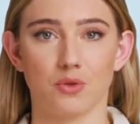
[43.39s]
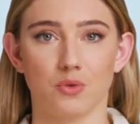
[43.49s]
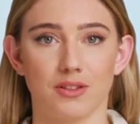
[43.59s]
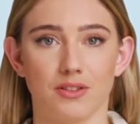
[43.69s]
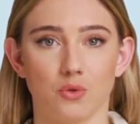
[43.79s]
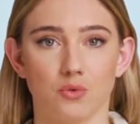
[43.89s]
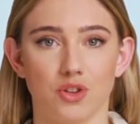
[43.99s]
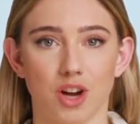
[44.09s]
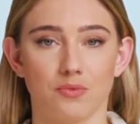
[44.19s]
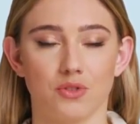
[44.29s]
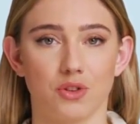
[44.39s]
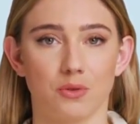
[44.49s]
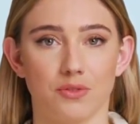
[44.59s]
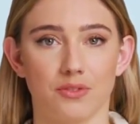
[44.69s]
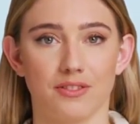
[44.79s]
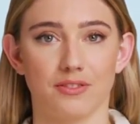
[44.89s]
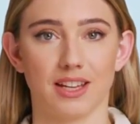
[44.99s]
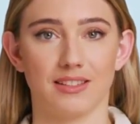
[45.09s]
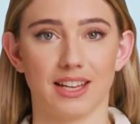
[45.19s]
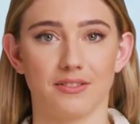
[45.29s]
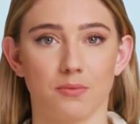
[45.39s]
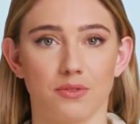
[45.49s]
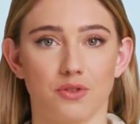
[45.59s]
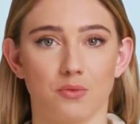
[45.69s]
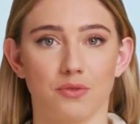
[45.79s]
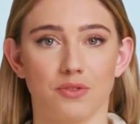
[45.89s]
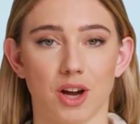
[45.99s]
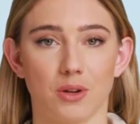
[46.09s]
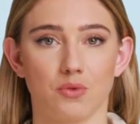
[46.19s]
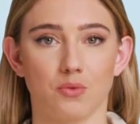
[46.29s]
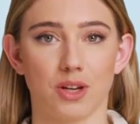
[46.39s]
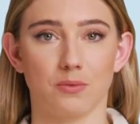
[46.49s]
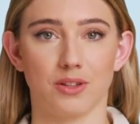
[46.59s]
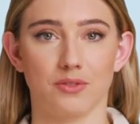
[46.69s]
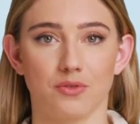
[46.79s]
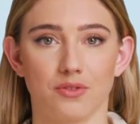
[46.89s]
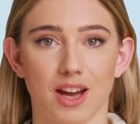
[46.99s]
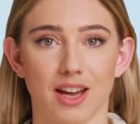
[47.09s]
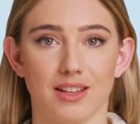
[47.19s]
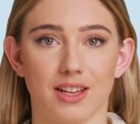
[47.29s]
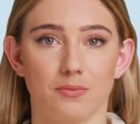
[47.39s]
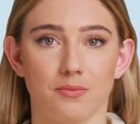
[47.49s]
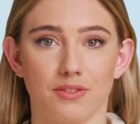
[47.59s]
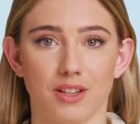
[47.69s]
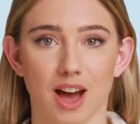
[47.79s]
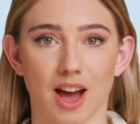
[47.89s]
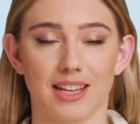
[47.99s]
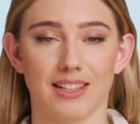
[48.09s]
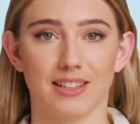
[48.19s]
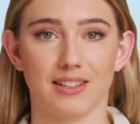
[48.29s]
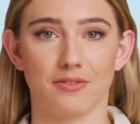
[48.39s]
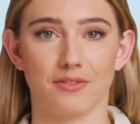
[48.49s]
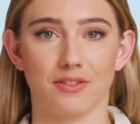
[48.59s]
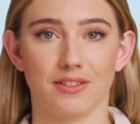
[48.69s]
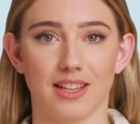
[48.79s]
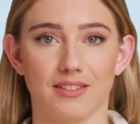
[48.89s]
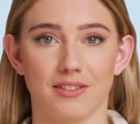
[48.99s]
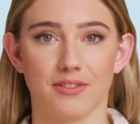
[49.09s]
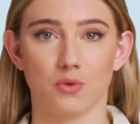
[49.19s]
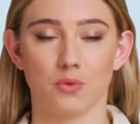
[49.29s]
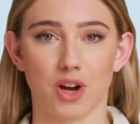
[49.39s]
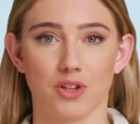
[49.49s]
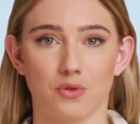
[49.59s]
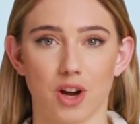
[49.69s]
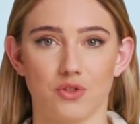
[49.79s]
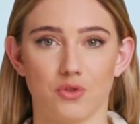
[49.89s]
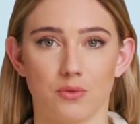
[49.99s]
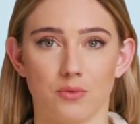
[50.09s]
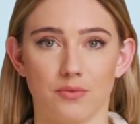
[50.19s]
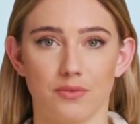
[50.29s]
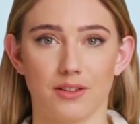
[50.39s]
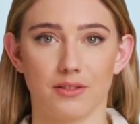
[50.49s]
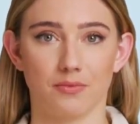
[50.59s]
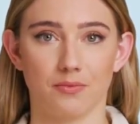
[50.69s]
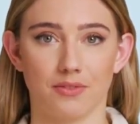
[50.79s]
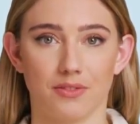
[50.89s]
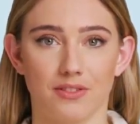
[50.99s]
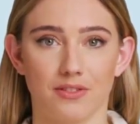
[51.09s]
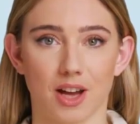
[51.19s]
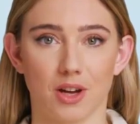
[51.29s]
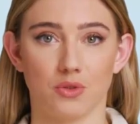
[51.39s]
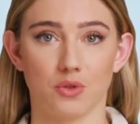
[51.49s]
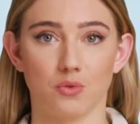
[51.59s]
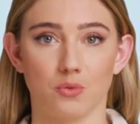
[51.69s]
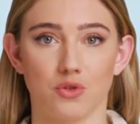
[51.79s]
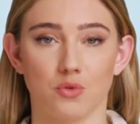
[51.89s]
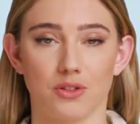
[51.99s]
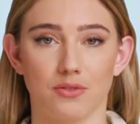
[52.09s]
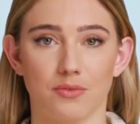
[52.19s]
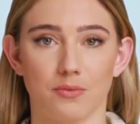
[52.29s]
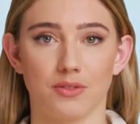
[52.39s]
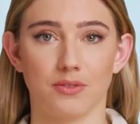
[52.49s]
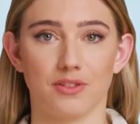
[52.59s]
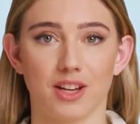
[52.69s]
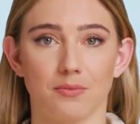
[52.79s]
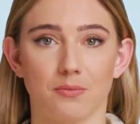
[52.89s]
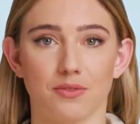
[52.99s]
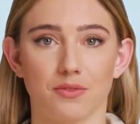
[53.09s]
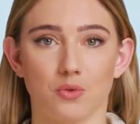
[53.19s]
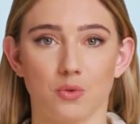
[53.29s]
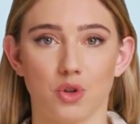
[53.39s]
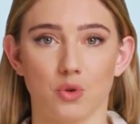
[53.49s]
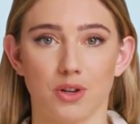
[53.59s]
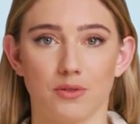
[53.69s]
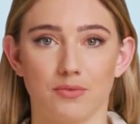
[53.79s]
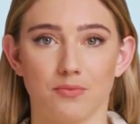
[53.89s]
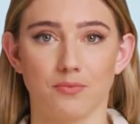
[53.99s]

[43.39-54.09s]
You can use JavaScript to select elements from the DOM tree by their tag names, IDs, classes, or other attributes. This allows you to retrieve specific elements to work with.